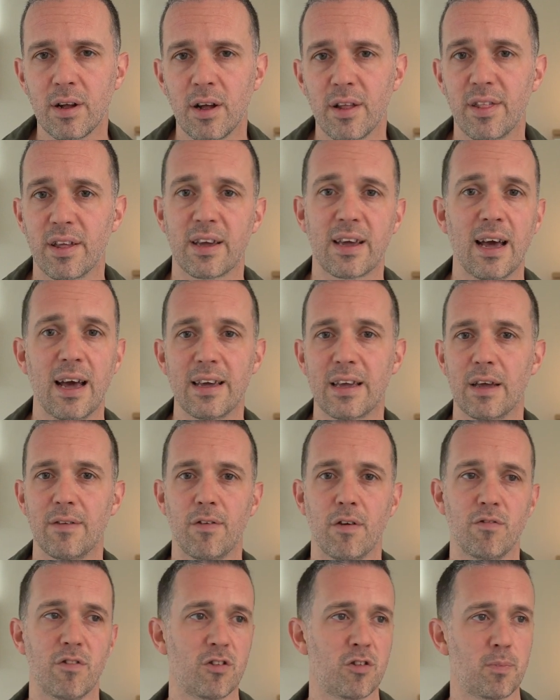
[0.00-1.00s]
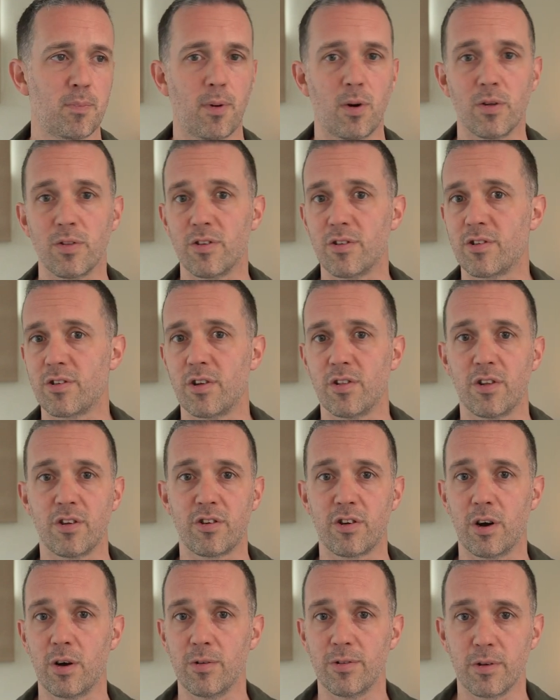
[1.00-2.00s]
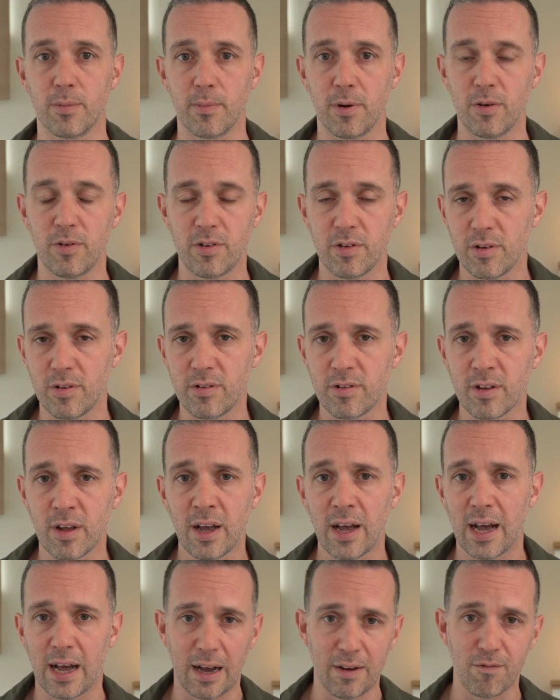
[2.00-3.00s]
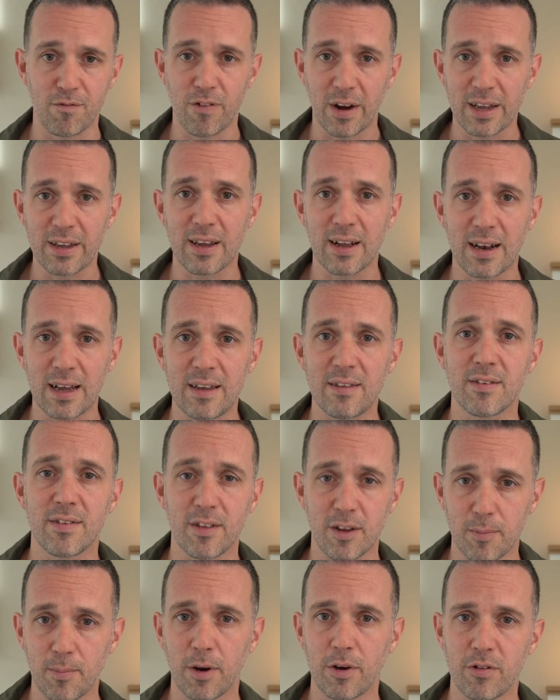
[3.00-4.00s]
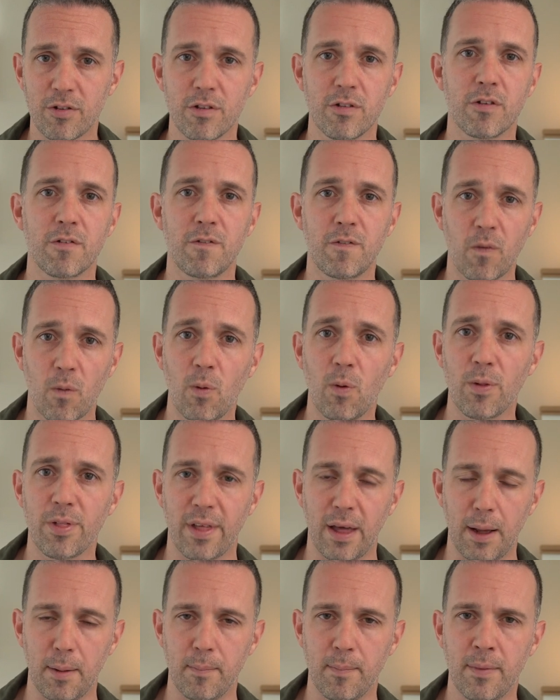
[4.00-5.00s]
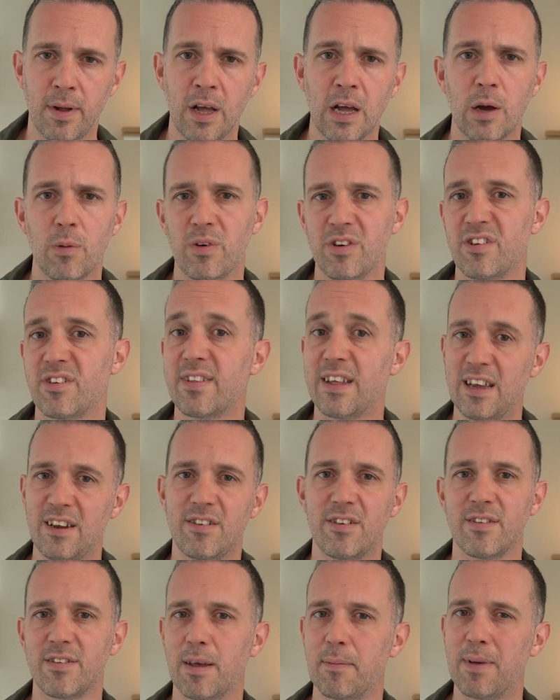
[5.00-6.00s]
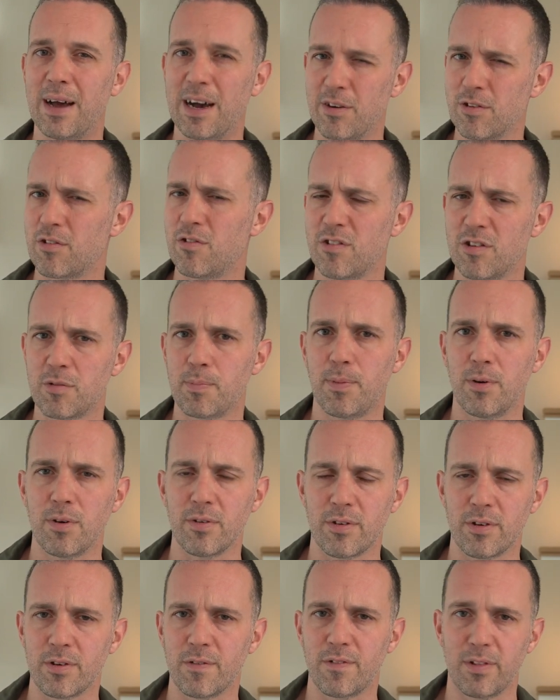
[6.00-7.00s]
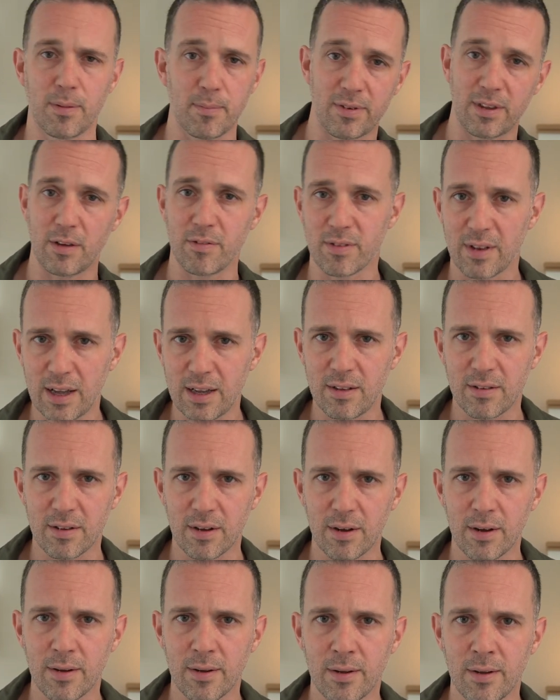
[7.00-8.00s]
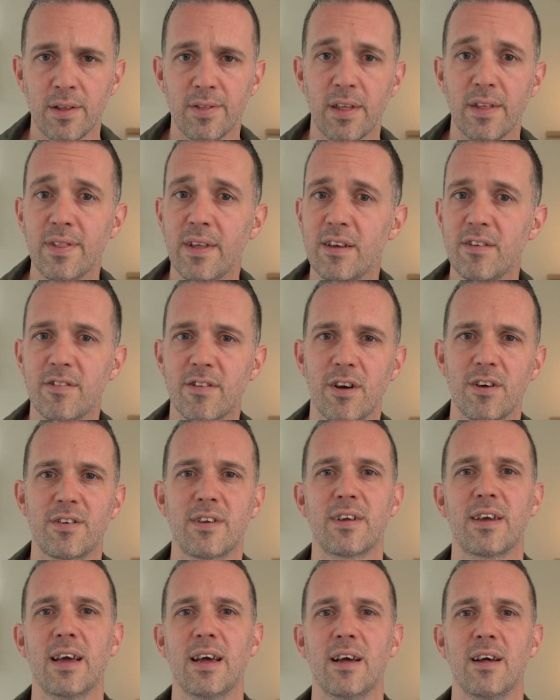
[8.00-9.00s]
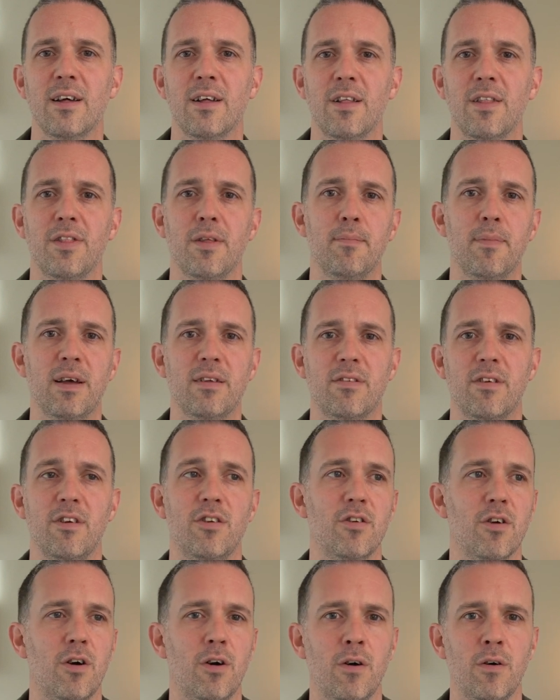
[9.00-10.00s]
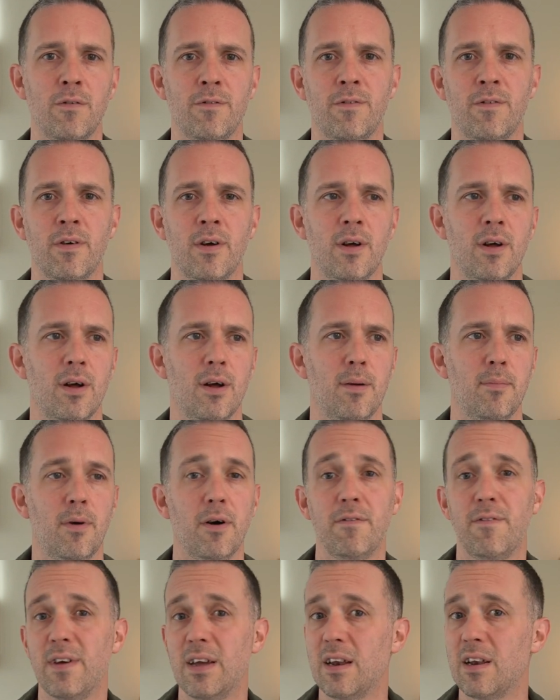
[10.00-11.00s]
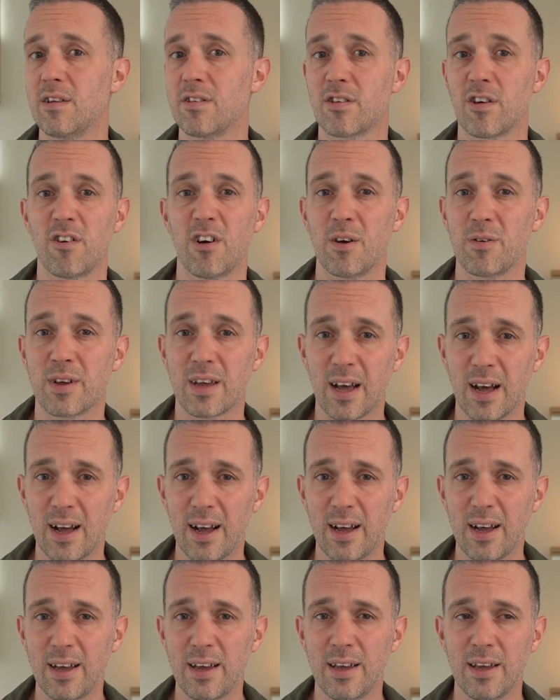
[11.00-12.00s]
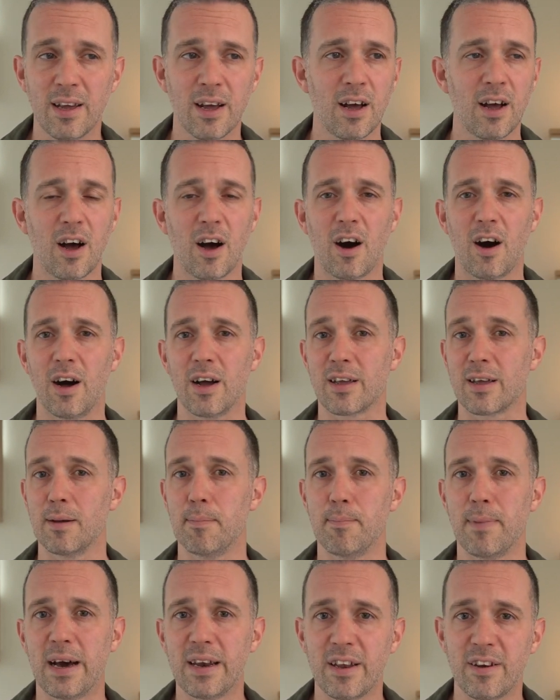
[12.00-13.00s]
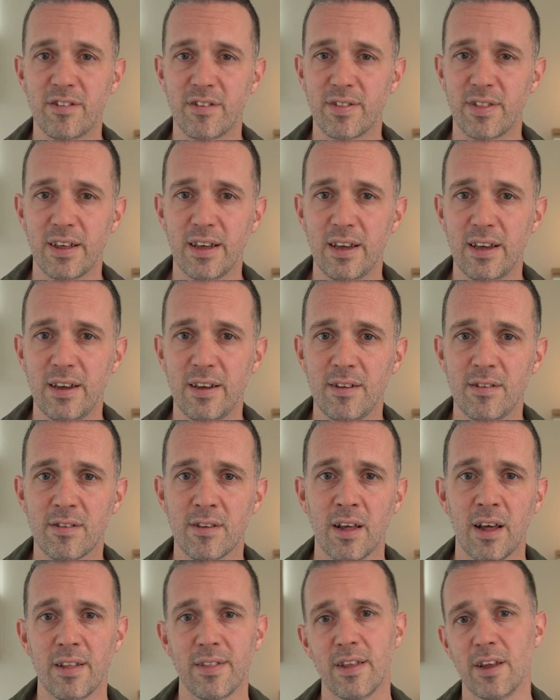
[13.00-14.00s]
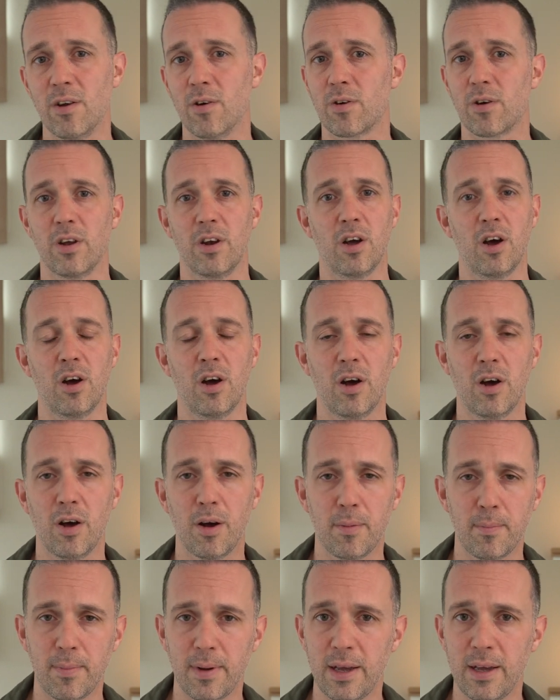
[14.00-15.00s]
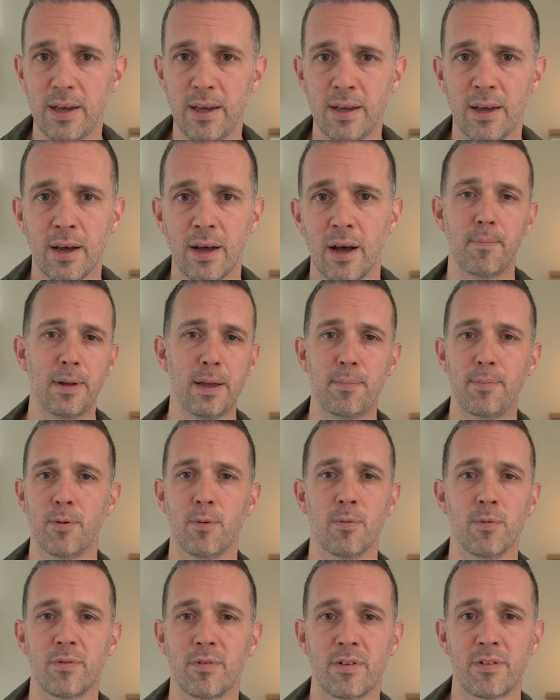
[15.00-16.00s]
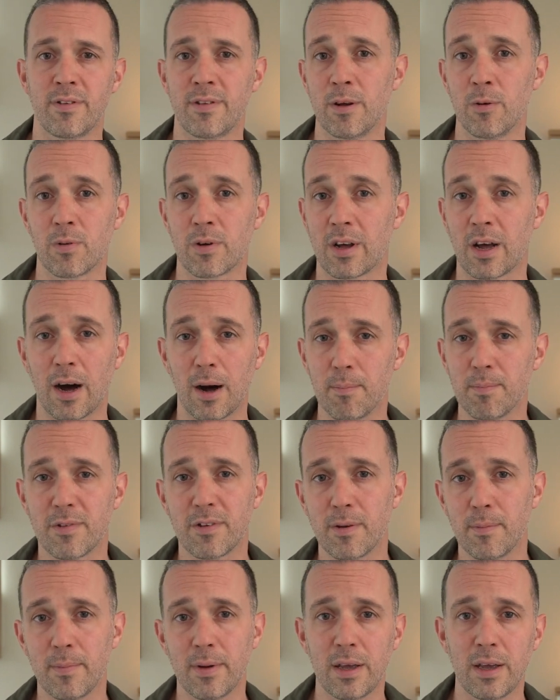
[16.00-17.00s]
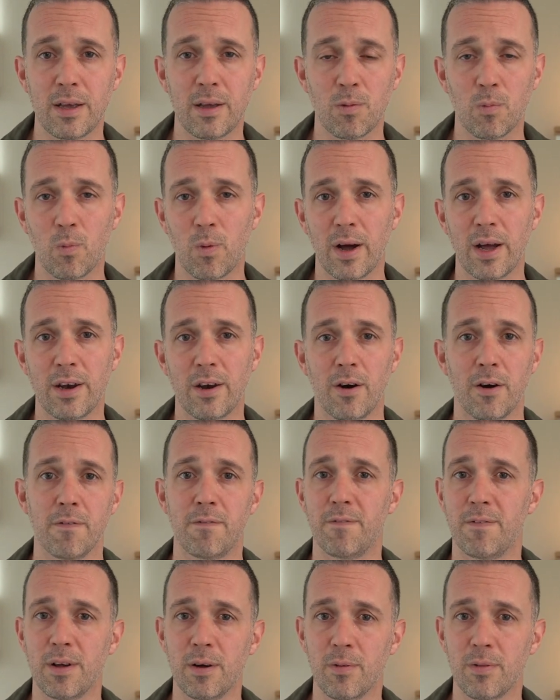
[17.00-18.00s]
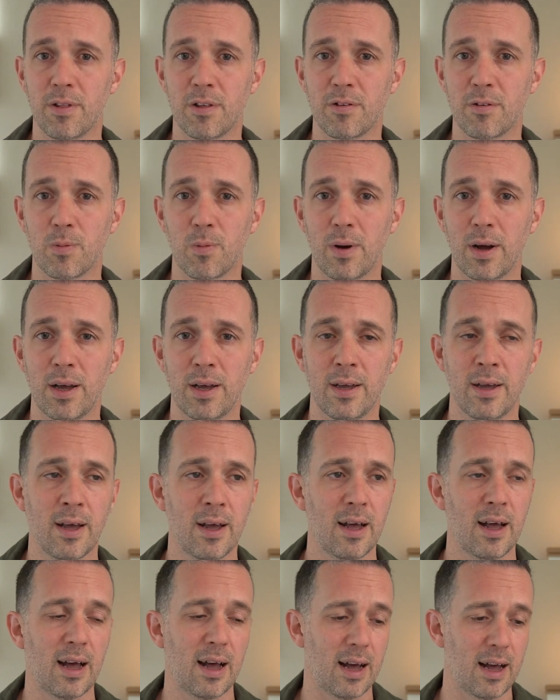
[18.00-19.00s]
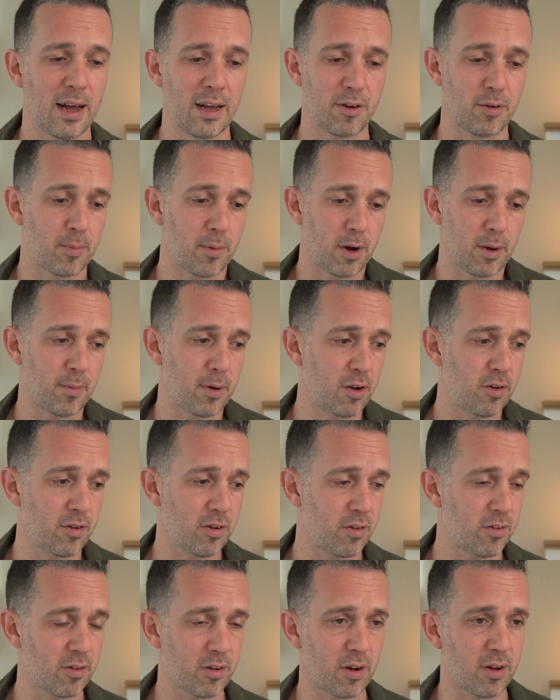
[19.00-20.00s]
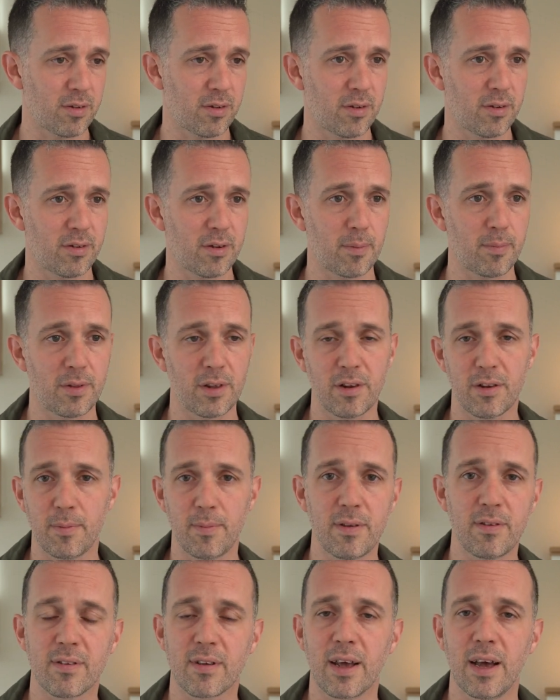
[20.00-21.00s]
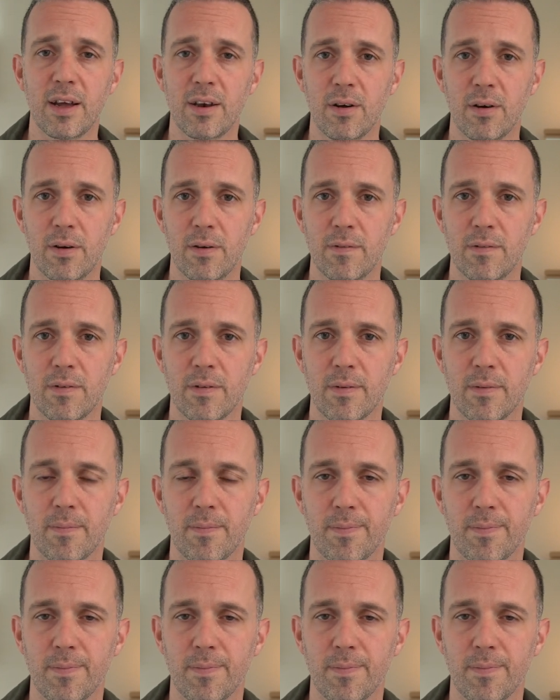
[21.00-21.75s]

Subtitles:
The caregiver responds to the child's emotions and regulates the emotions for them, which teaches them how to respond for themselves later. Then they start to get the message of, my feelings are okay, I can manage these, they're not going to hurt me, people still come to me when I feel this way, and my emotions aren't something to be scared of.